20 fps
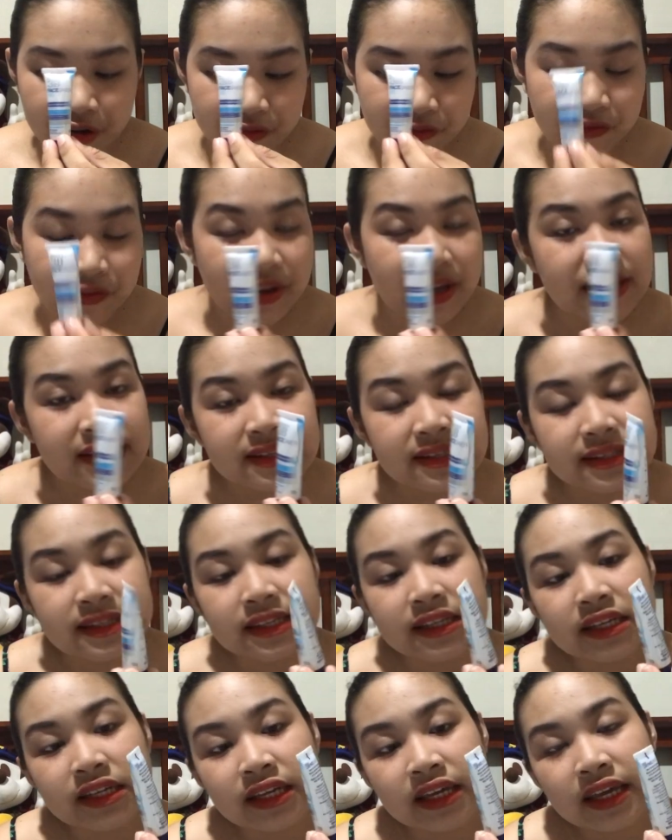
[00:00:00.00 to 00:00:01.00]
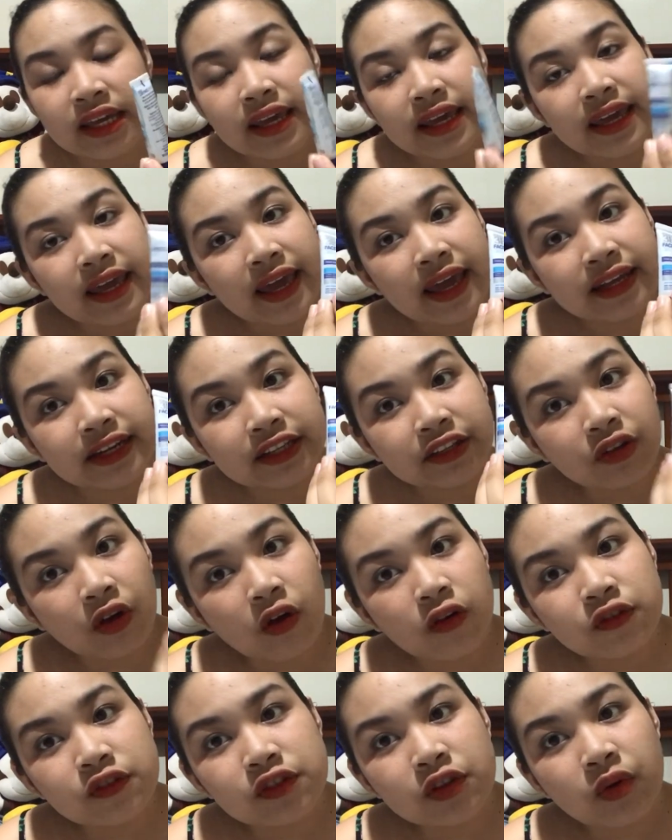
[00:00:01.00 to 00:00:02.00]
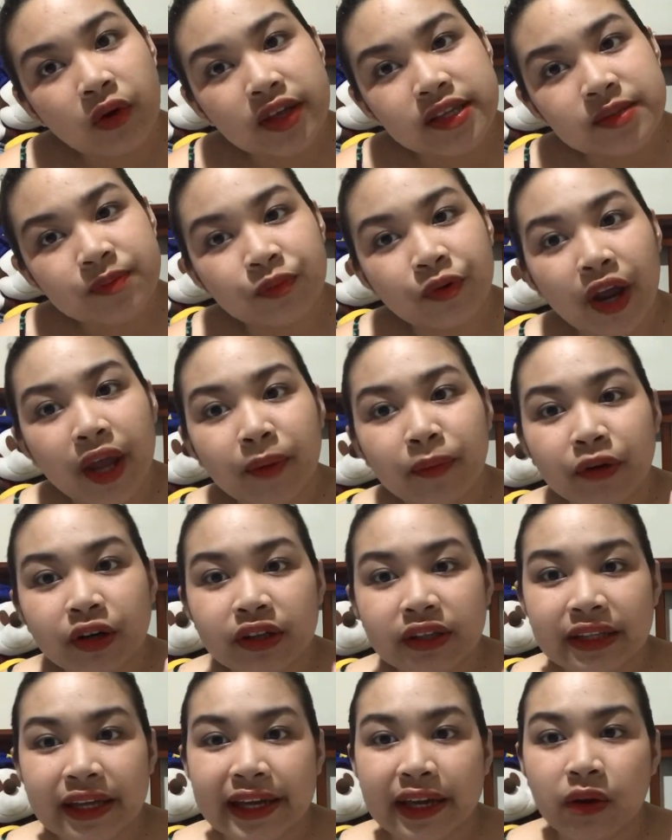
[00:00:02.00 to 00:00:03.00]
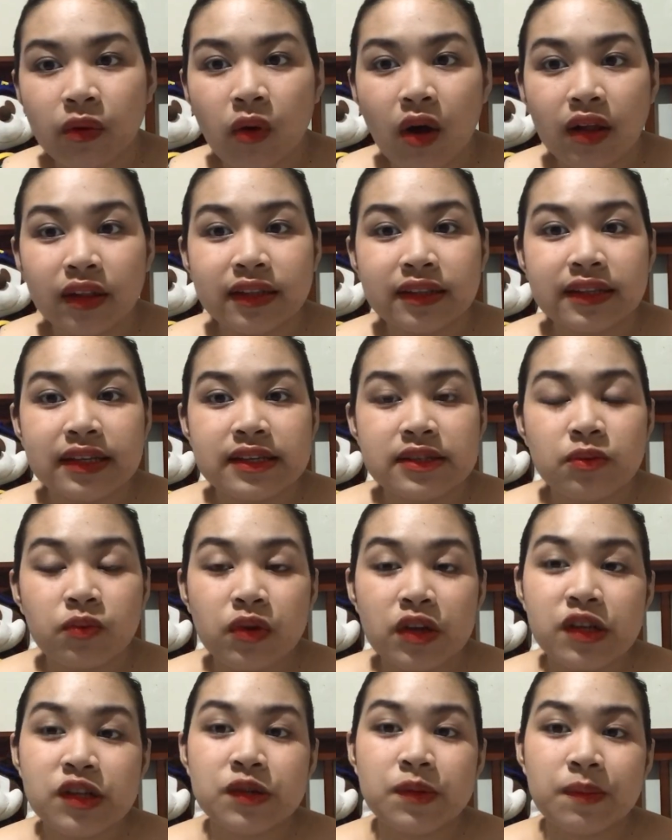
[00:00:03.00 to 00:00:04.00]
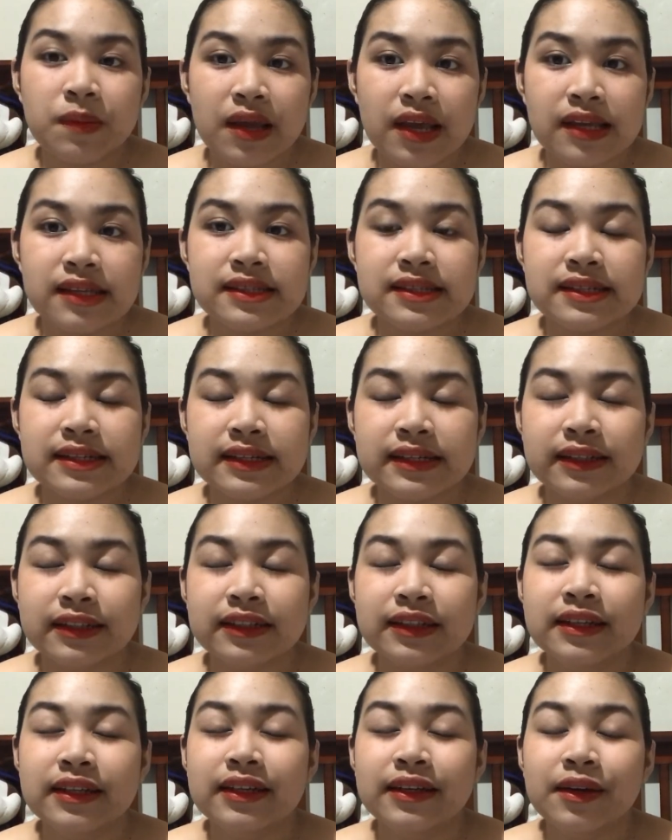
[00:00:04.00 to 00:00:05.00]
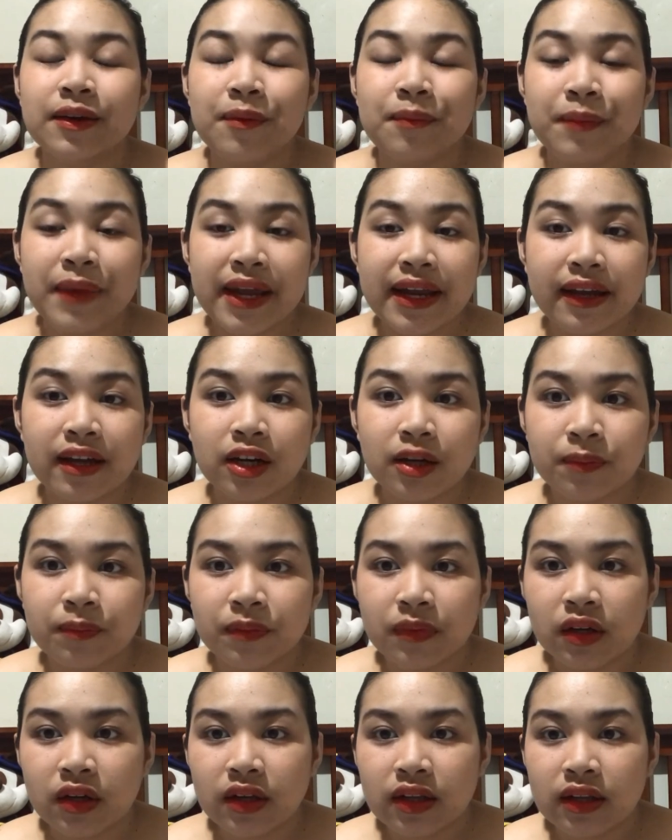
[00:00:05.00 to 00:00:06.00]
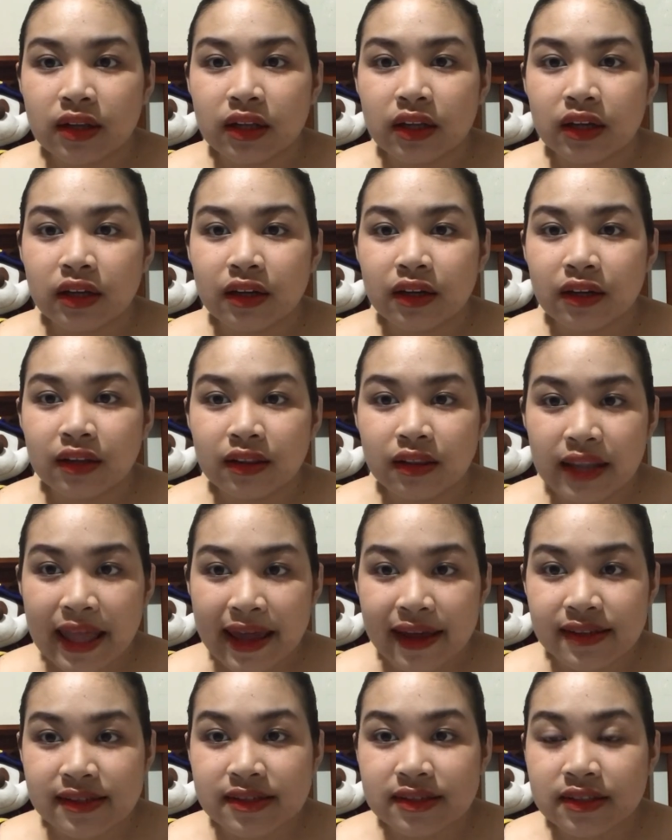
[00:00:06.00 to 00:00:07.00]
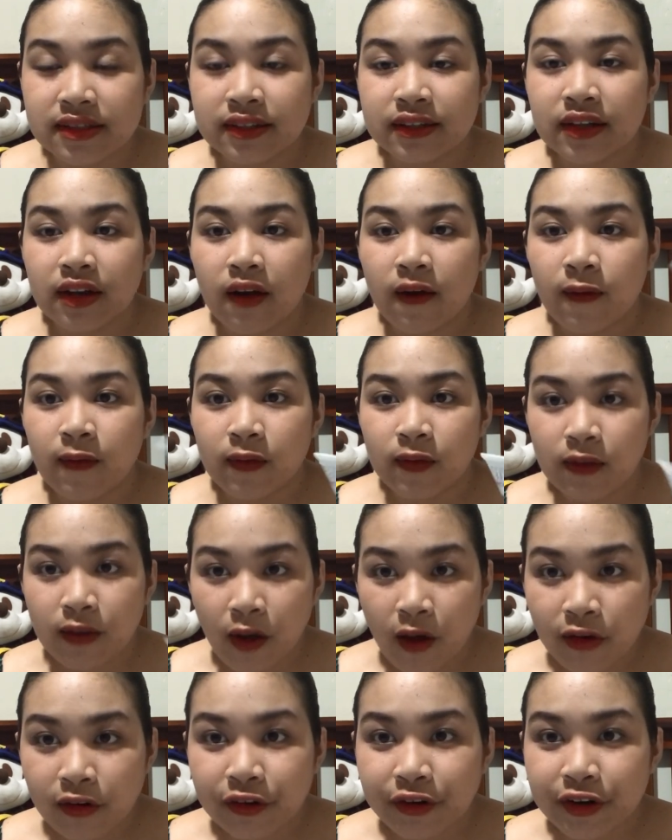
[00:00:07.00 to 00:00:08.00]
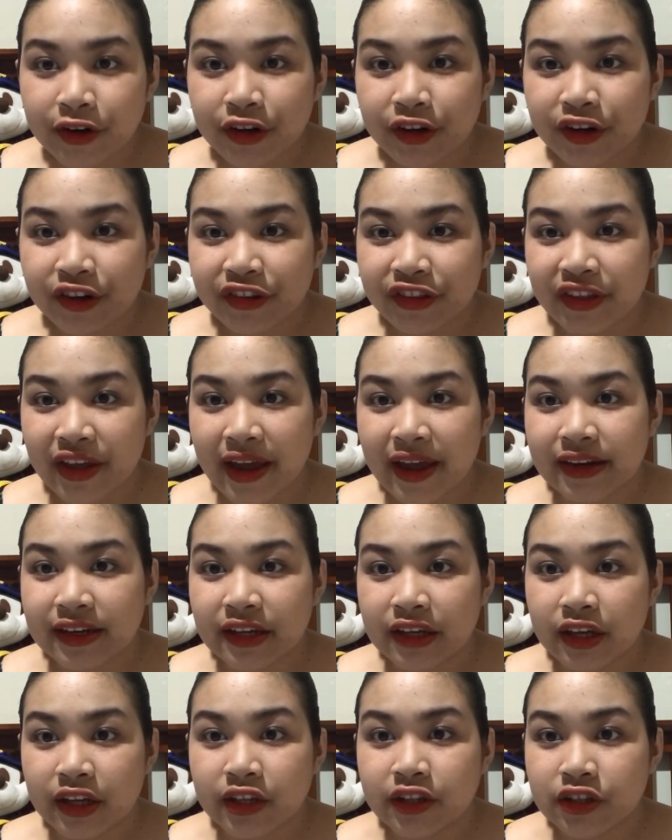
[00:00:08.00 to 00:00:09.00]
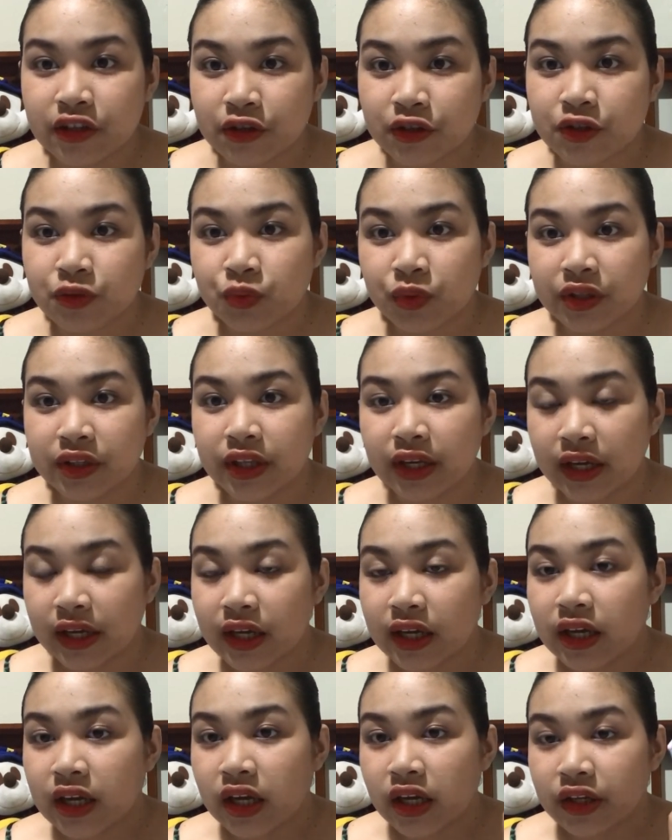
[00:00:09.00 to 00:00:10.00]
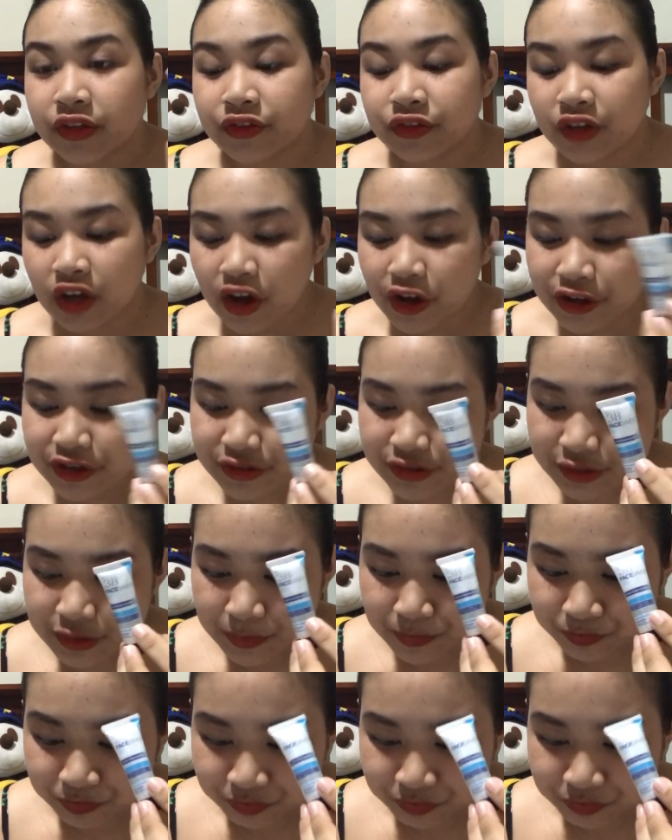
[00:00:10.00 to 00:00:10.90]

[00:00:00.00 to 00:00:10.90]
the face, and it also has primer-like qualities which makes the makeup last longer than it usually does.